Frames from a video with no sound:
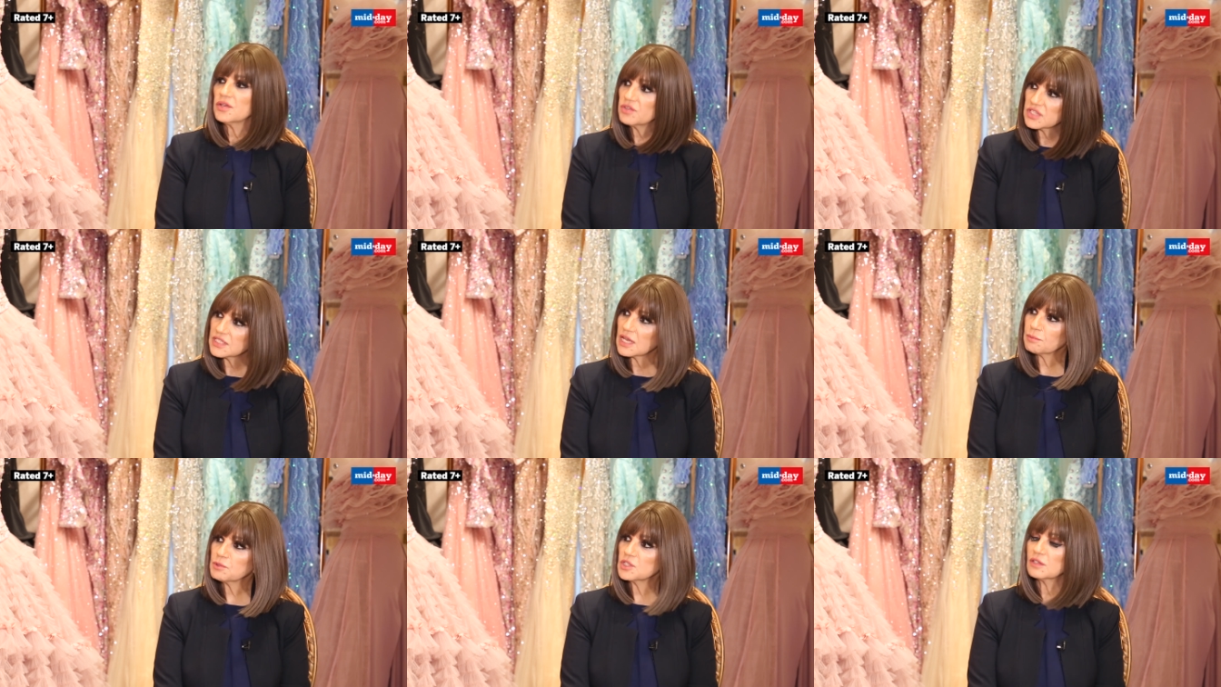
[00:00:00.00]

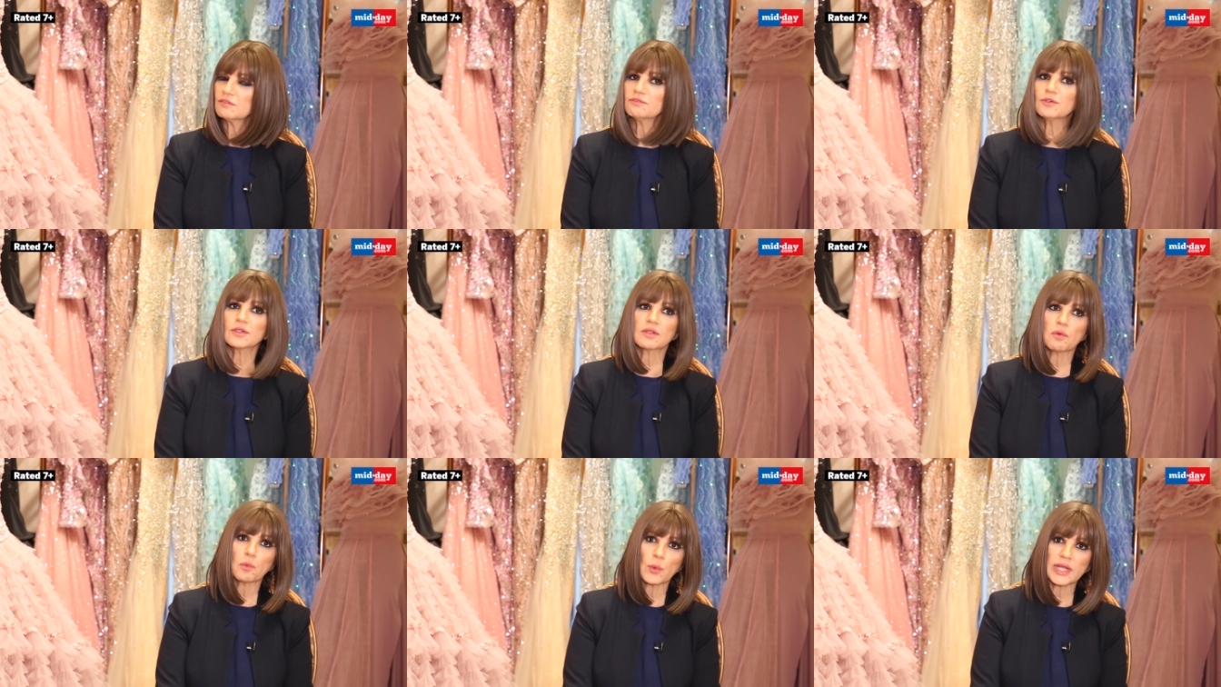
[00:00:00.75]
reception, for
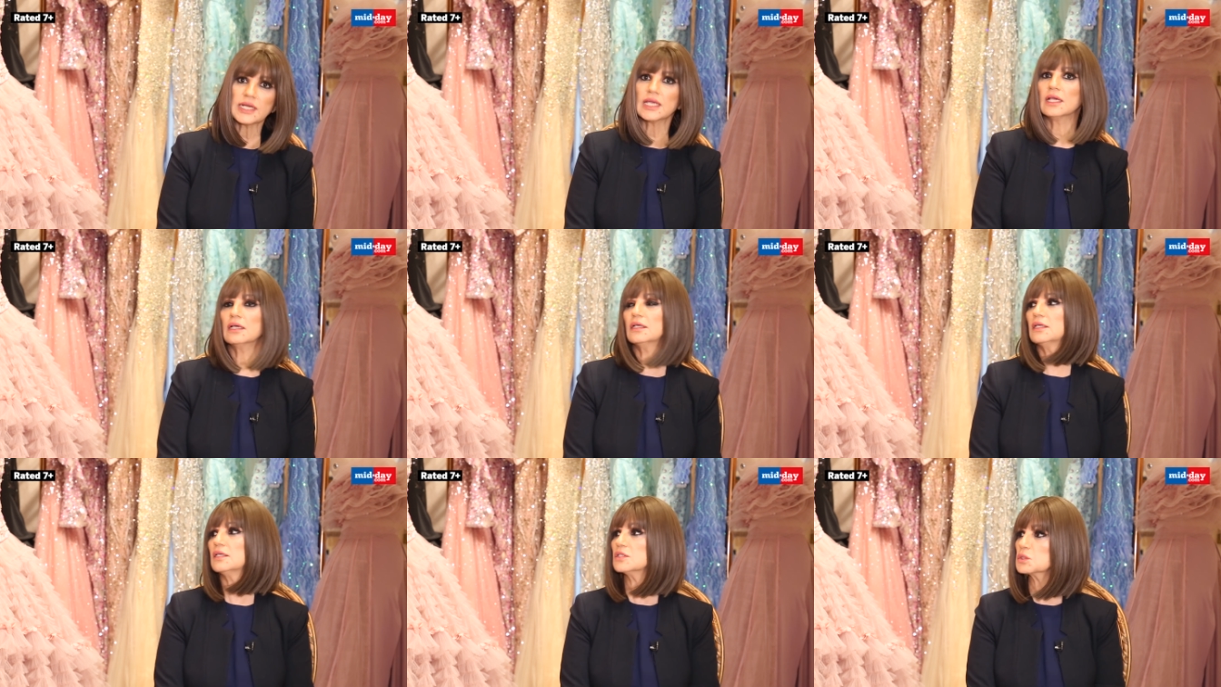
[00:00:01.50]
their
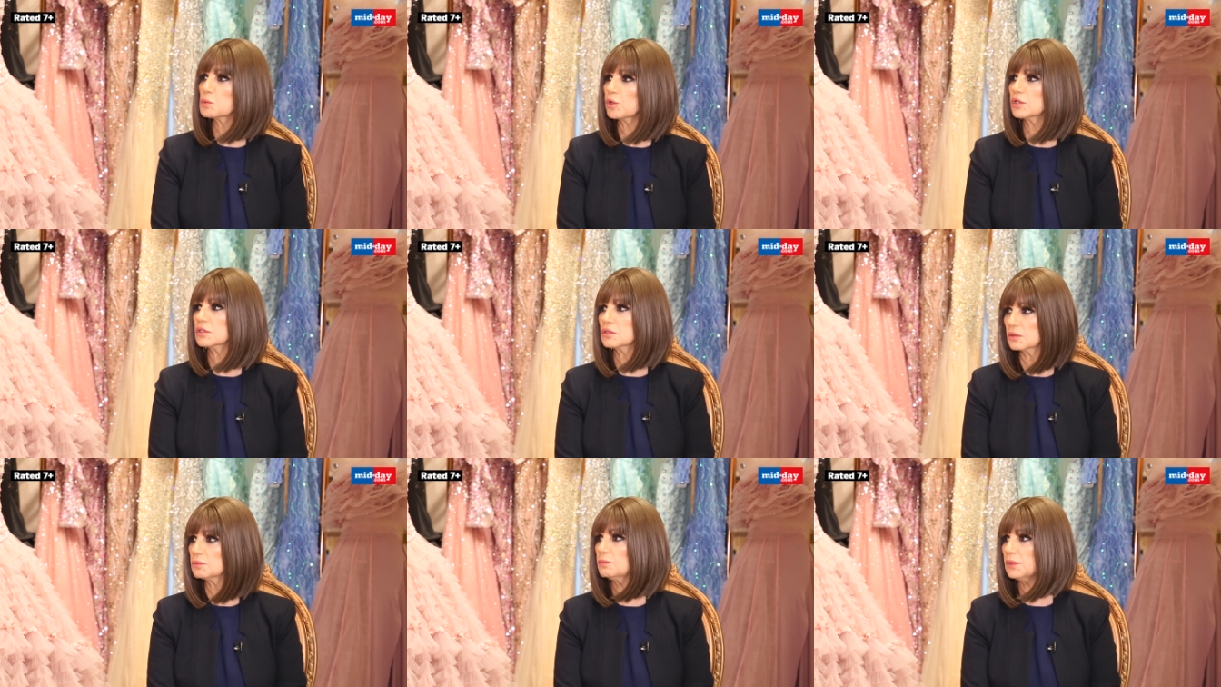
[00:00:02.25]
wedding is
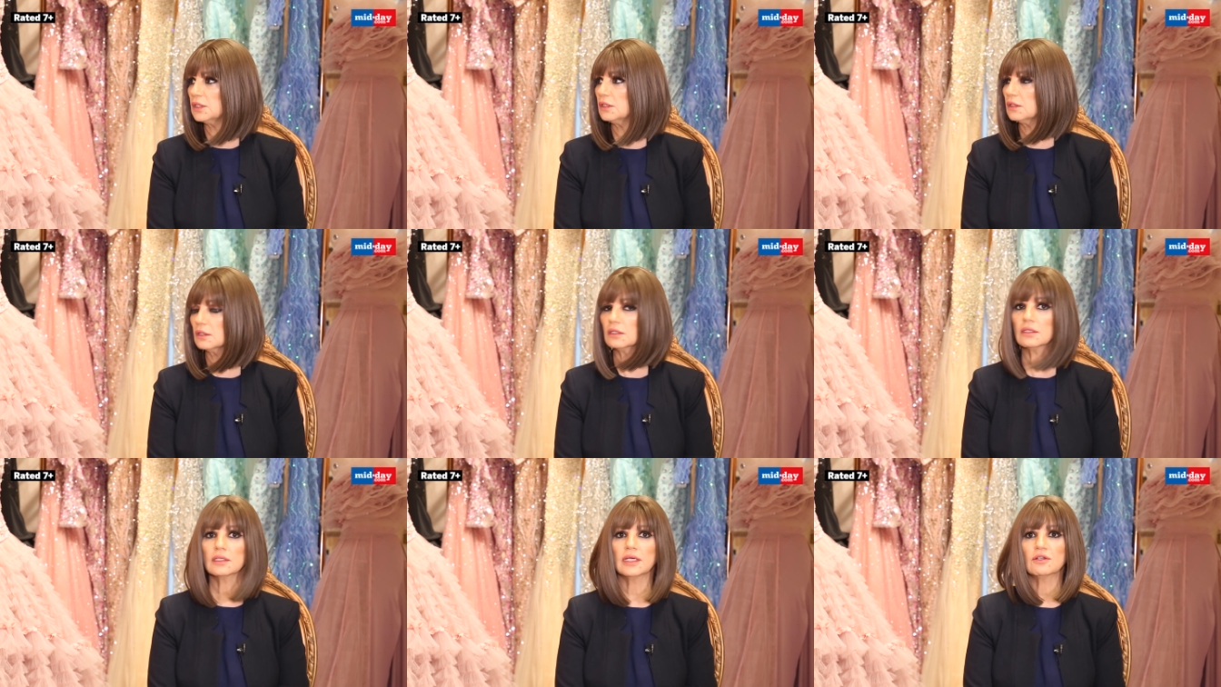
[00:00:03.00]
what
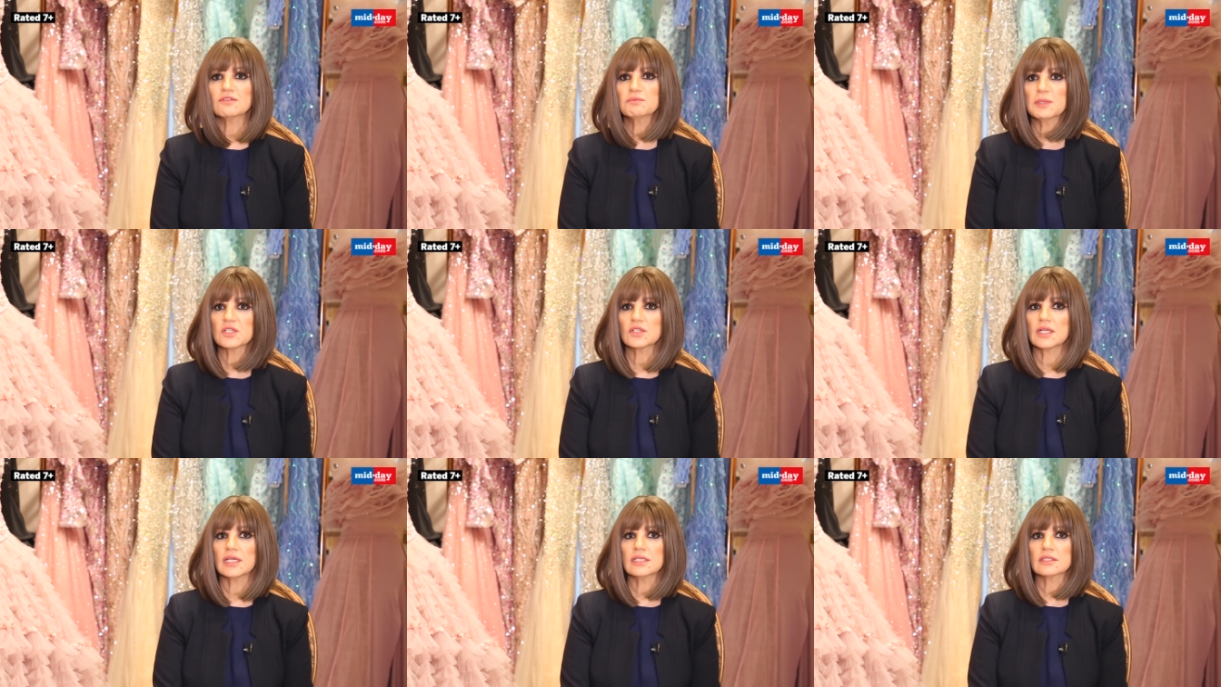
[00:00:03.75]
we kind of
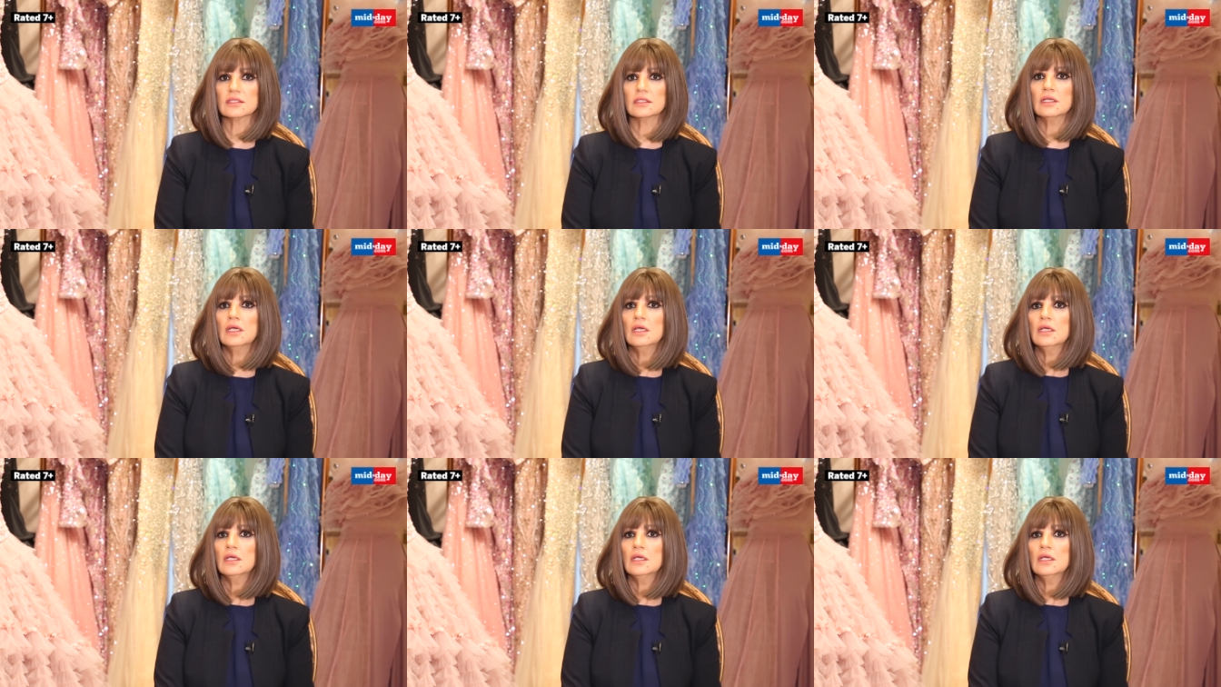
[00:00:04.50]
specialize in.